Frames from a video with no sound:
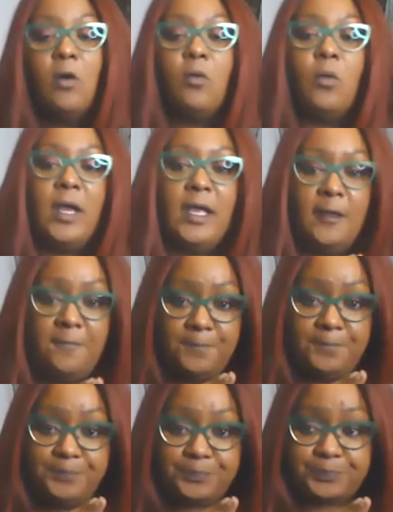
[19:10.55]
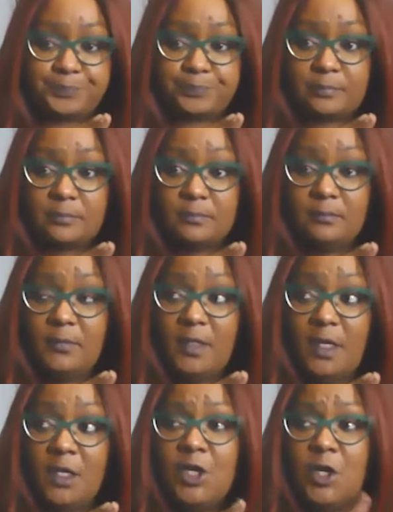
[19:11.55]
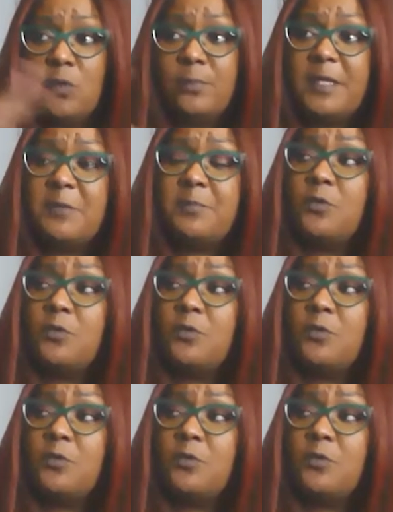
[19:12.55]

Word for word: When, you know, when people.